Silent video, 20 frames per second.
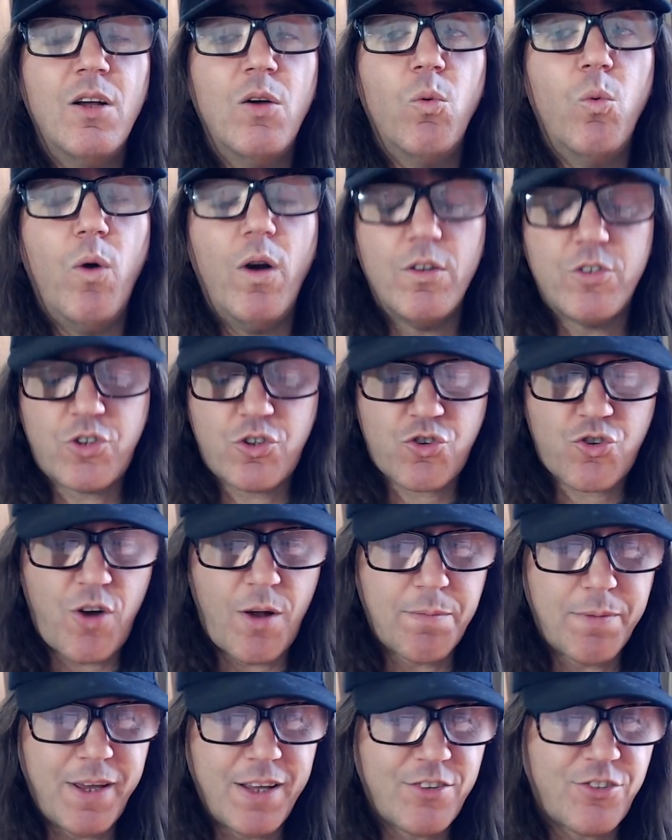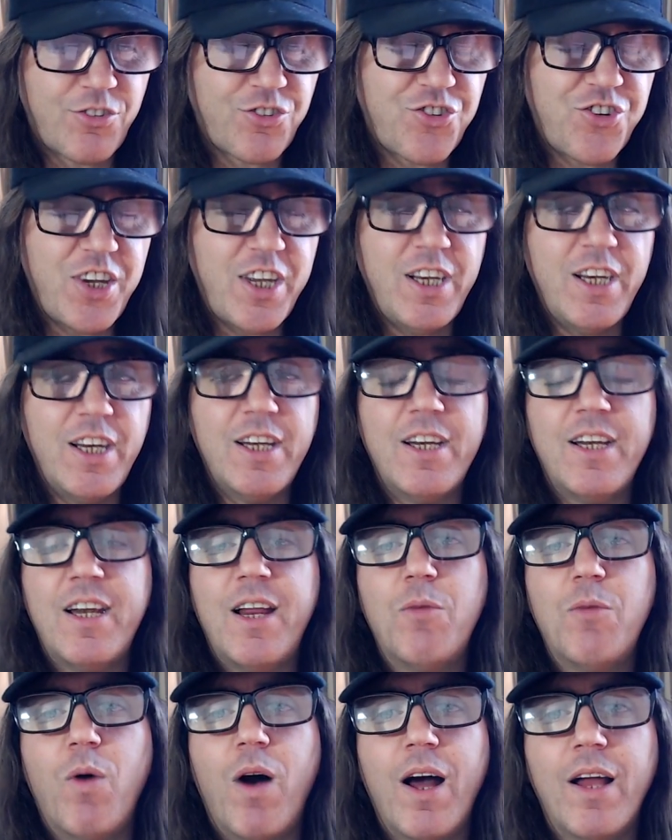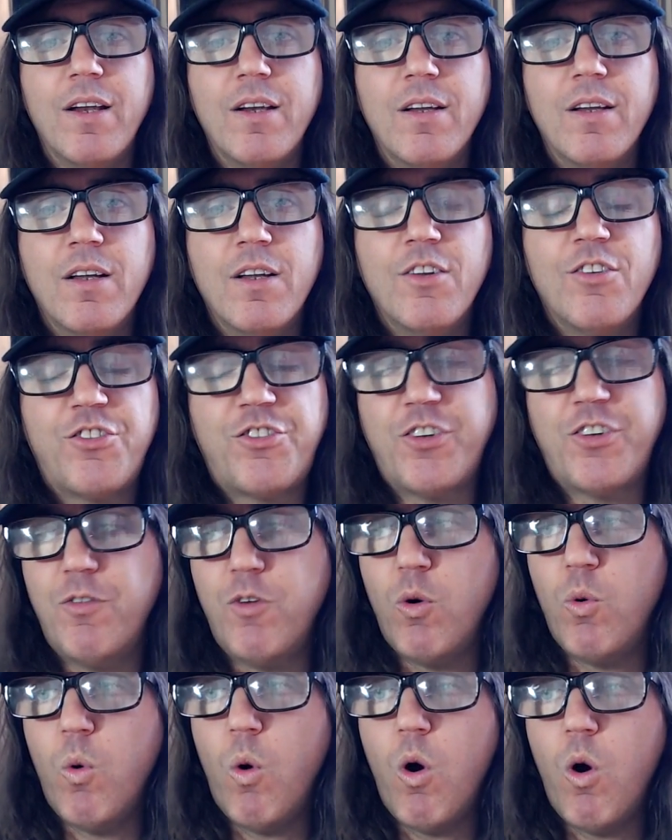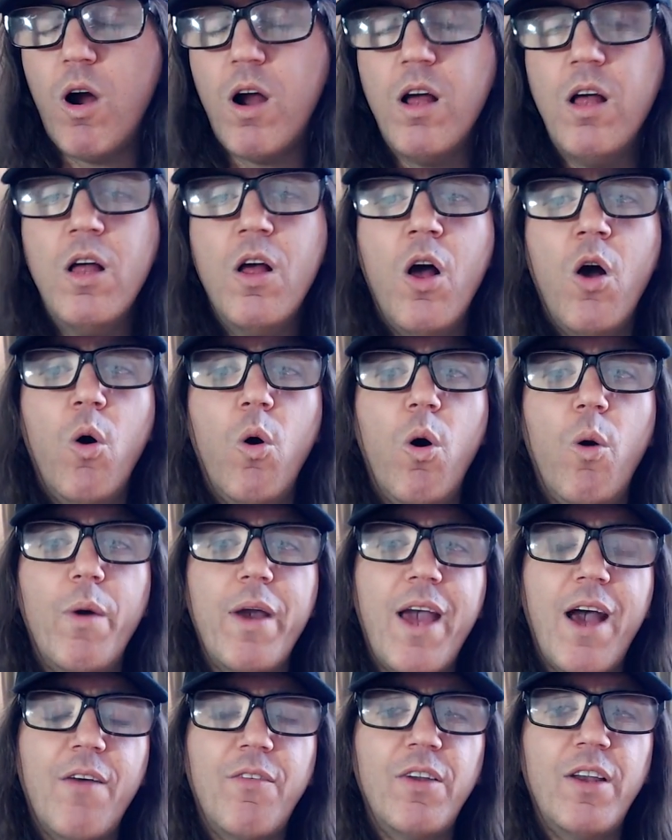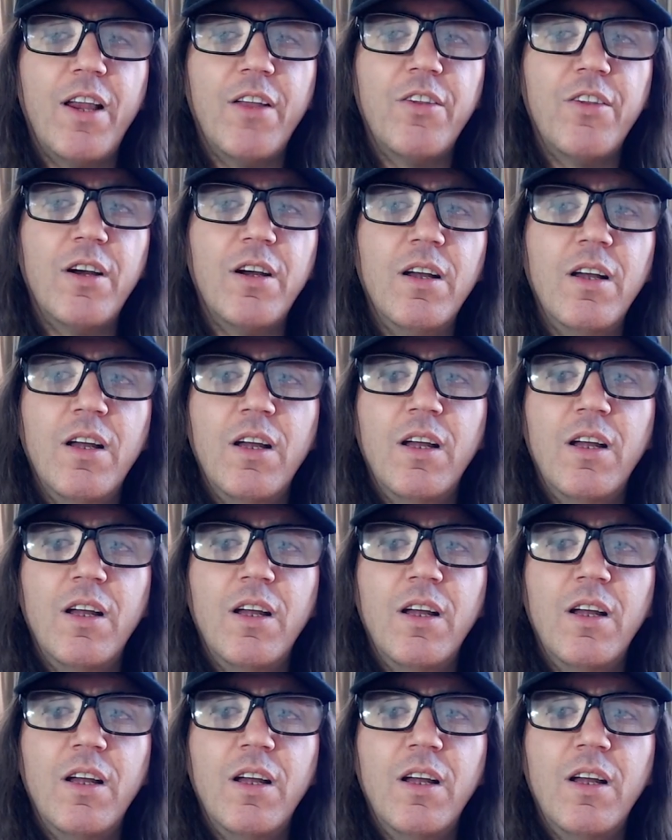What Trump gets cheated and then what? Civil war? Well, we have another